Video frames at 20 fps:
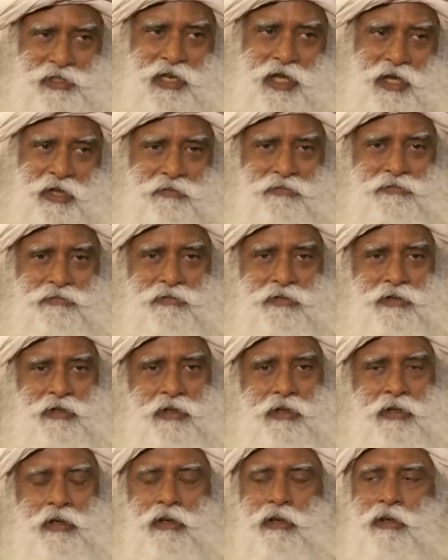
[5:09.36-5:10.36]
life,
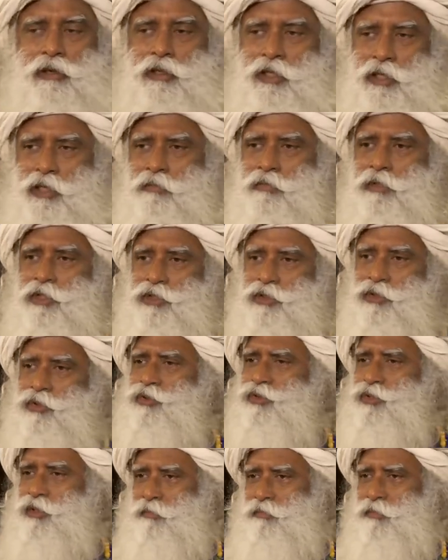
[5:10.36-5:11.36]
he must
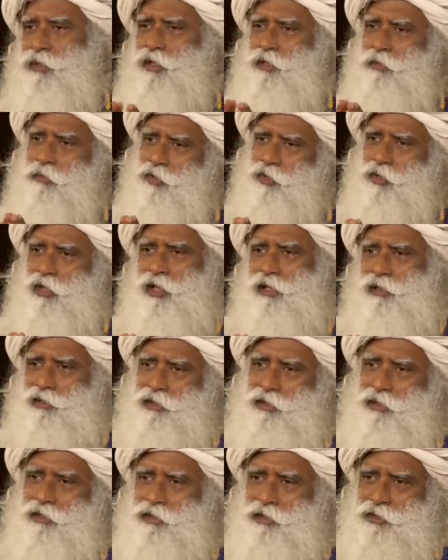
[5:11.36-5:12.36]
know something about
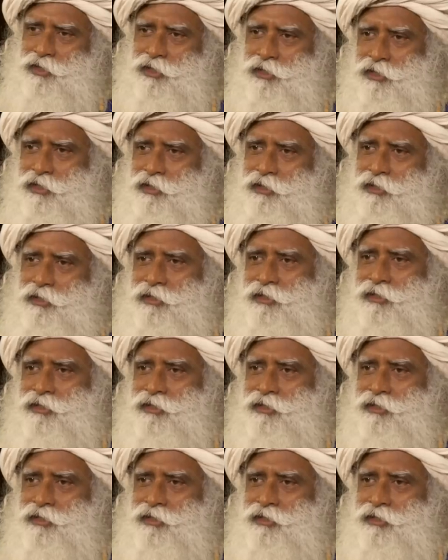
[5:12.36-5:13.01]
health, isn't it?